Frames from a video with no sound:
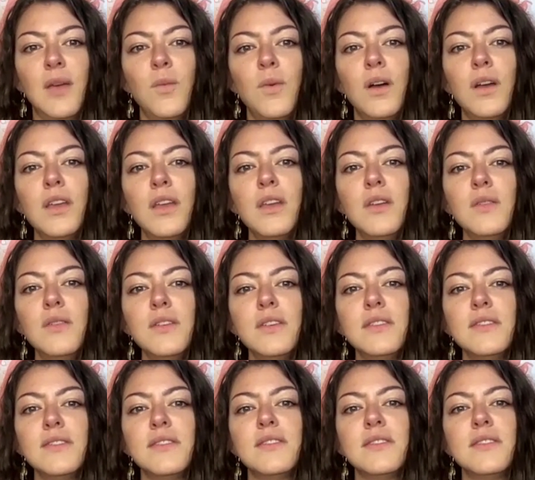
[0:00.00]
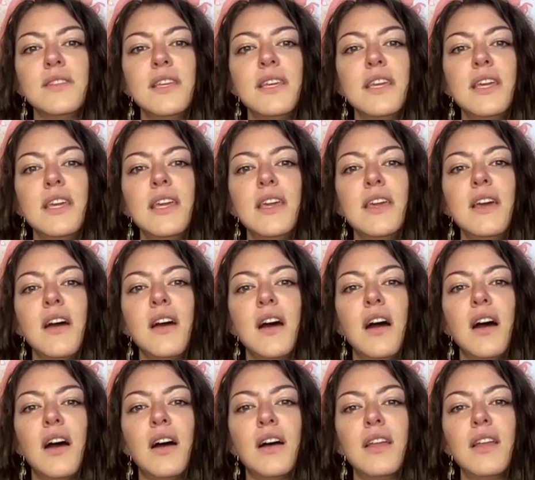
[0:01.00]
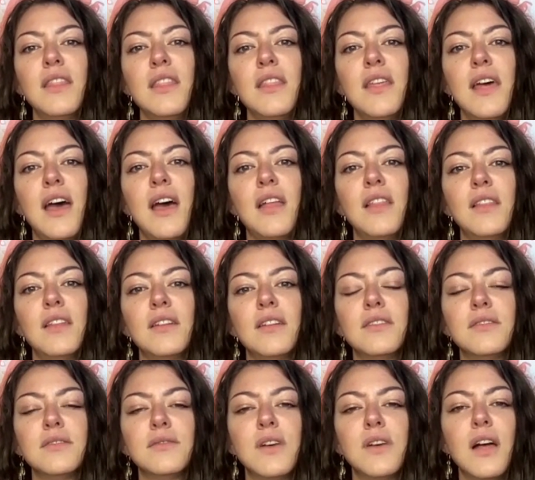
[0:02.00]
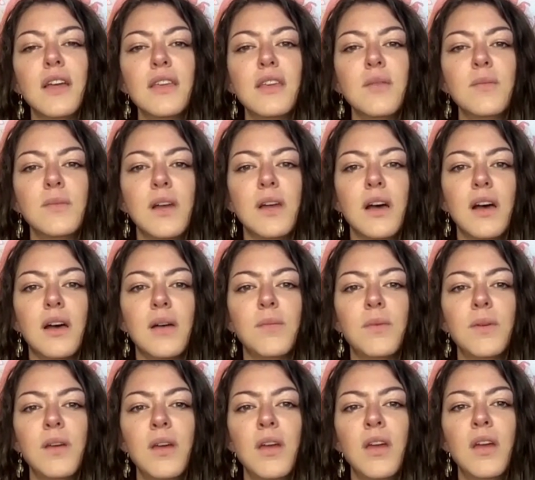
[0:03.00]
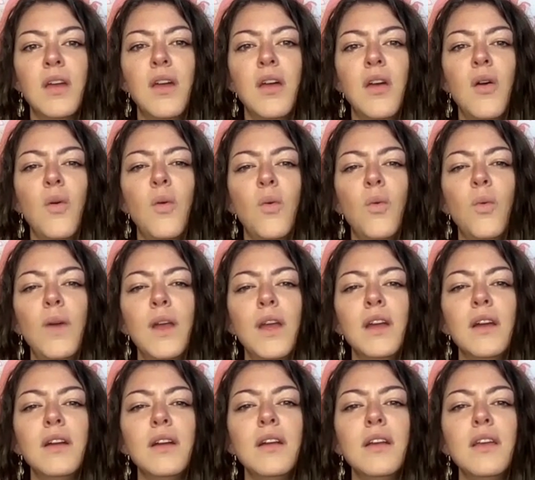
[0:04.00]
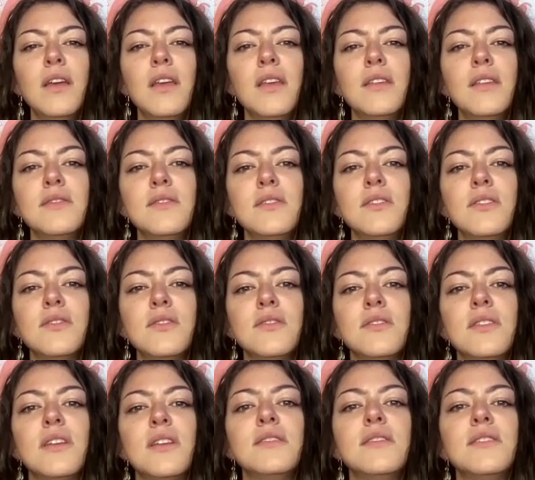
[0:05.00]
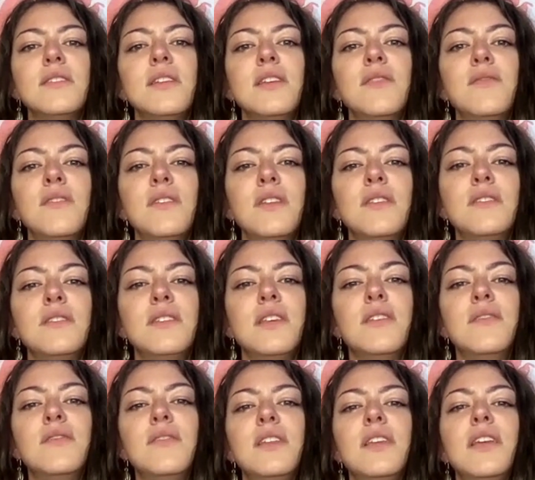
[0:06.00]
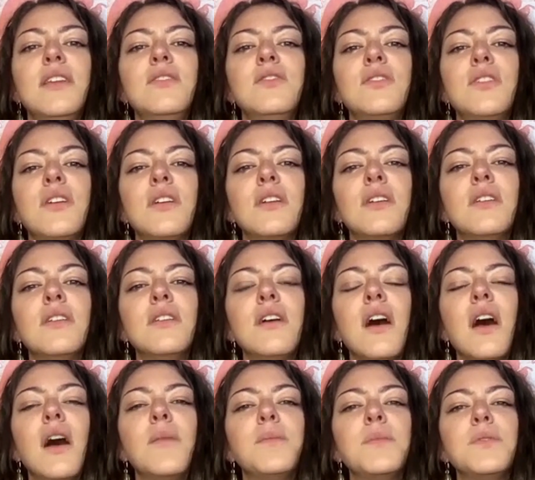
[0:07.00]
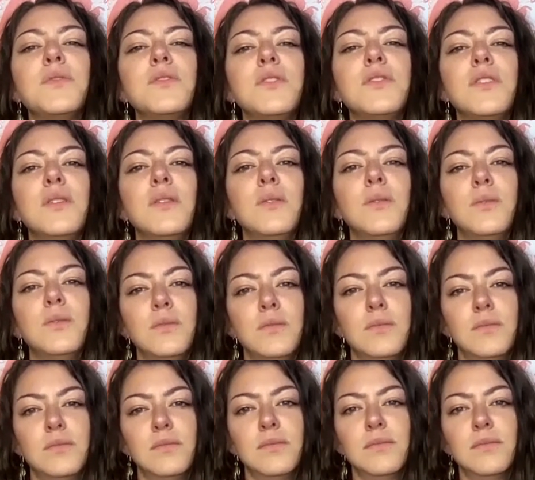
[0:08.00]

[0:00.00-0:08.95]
I want you to see on that little volume knob, where is your sensitivity turned up to?